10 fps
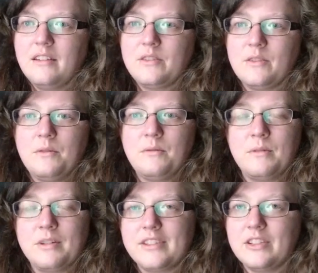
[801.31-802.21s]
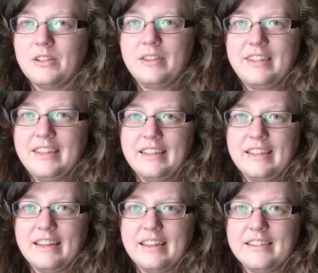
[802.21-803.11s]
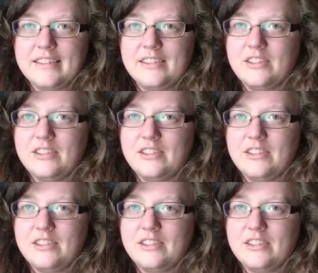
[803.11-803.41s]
So work's a good thing, guys.